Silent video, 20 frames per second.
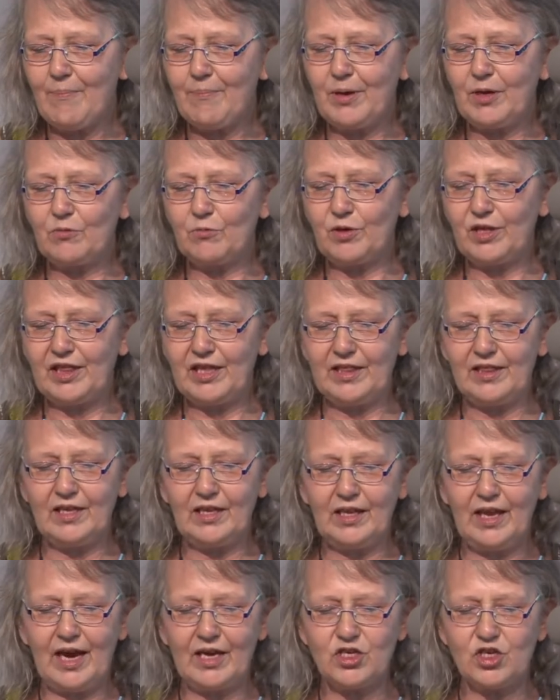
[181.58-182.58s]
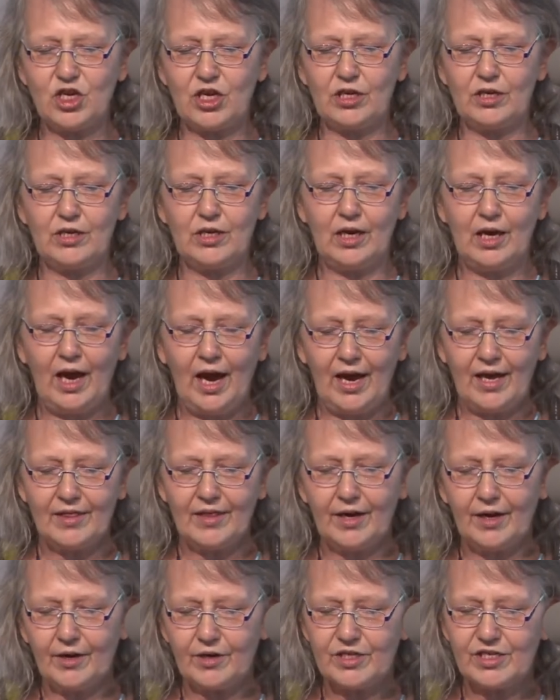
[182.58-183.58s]
happen within the legend
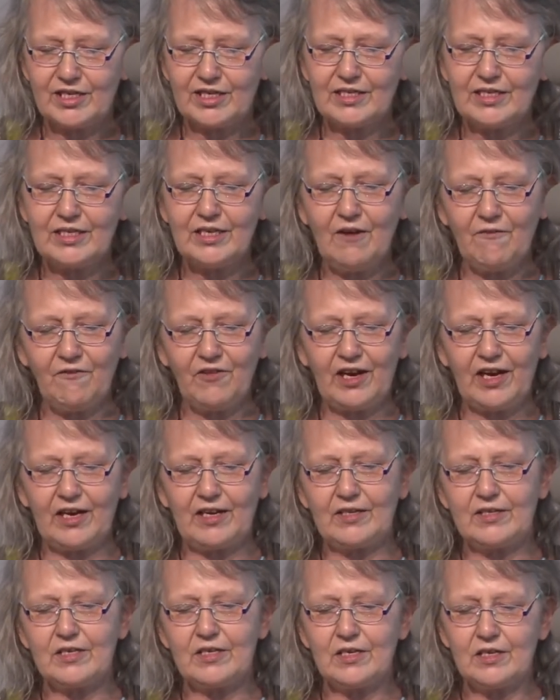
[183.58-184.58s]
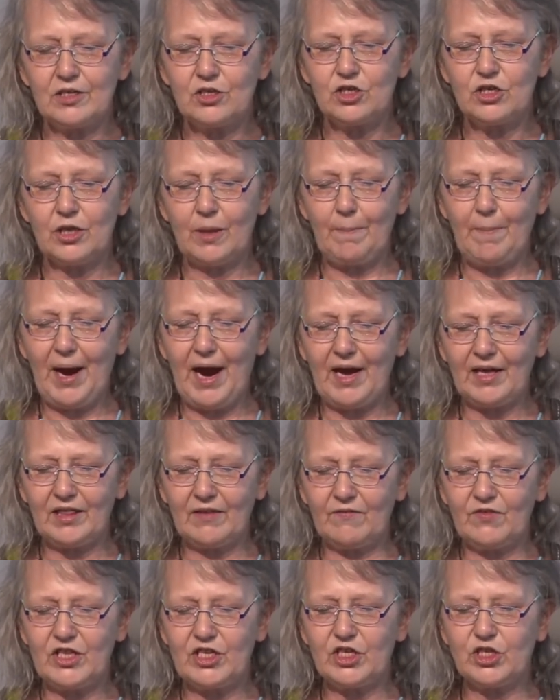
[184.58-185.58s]
that are significant to the
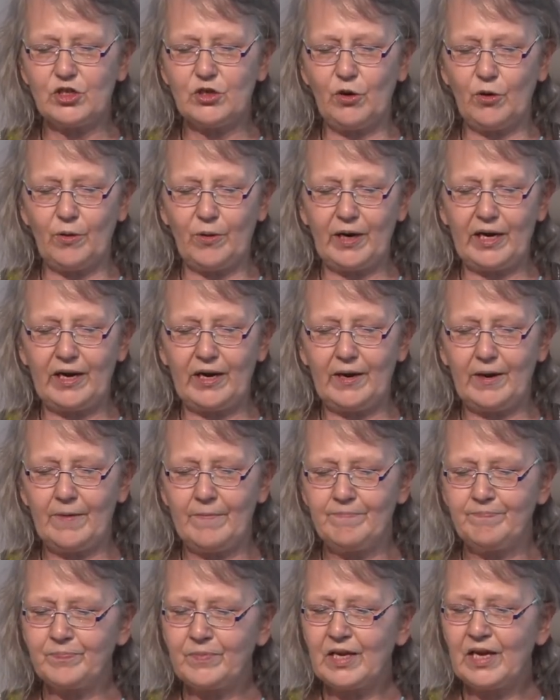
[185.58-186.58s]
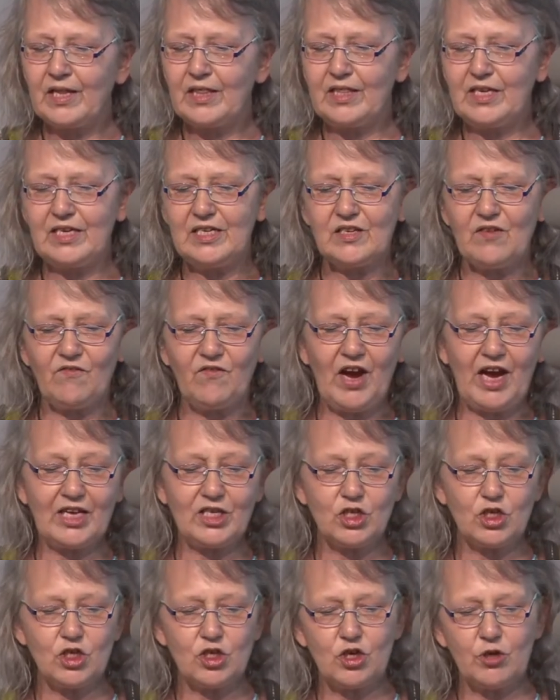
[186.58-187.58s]
path of the story. These
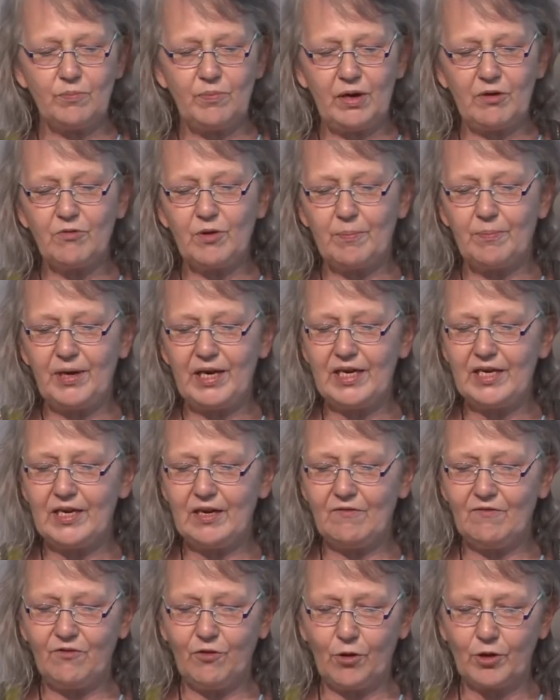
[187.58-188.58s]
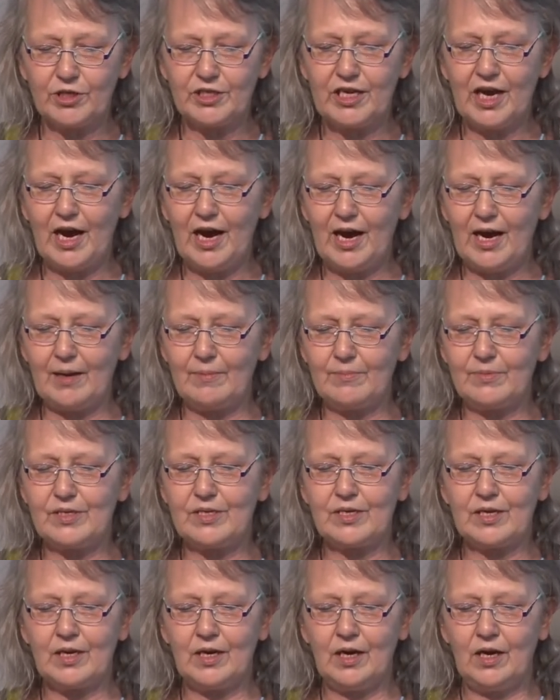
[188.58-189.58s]
events should be repeated four
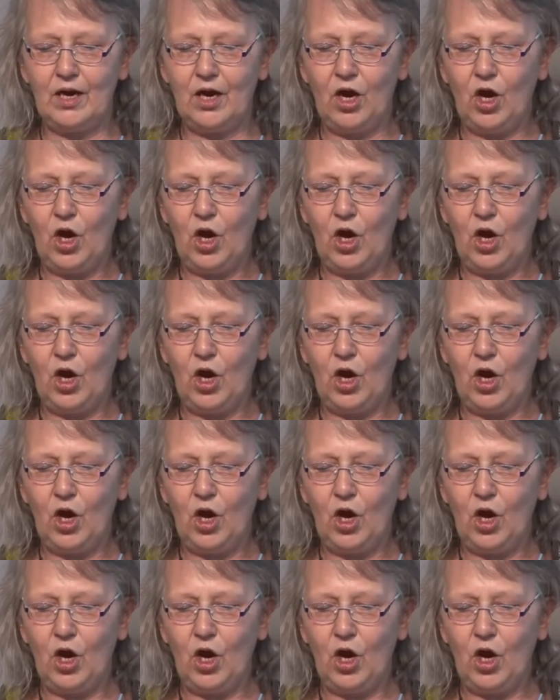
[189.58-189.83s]
times.